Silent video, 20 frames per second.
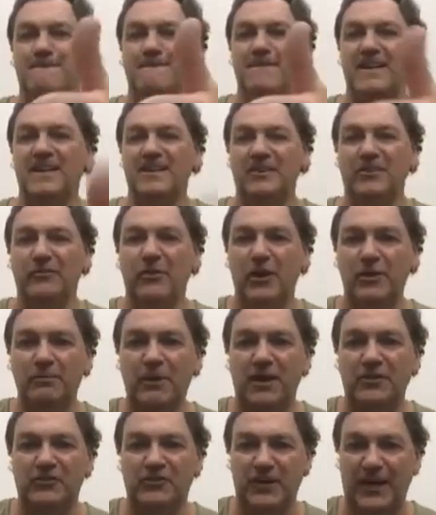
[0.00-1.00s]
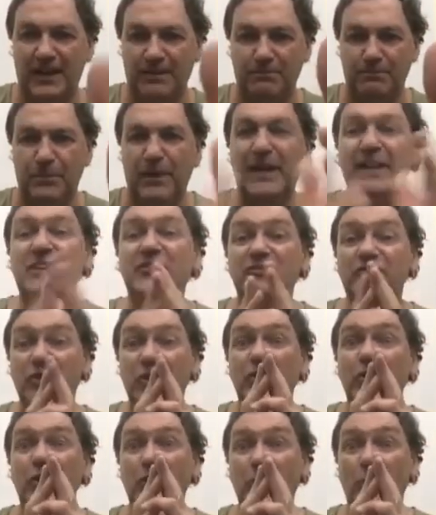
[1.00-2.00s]
Thank you very much, and peace
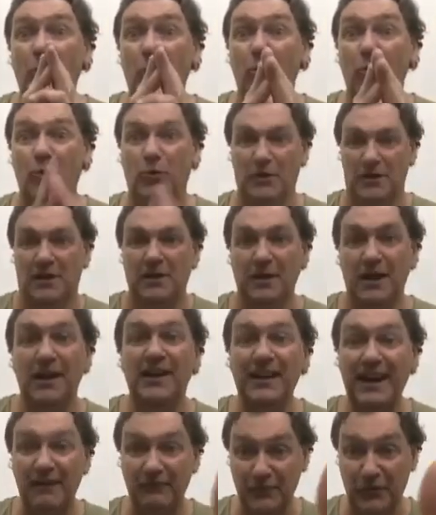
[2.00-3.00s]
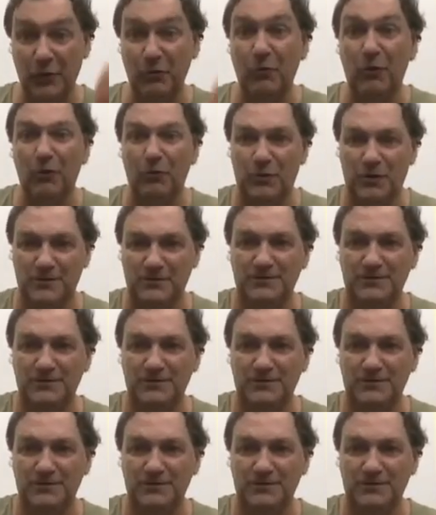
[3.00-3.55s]
to you all. I love you all.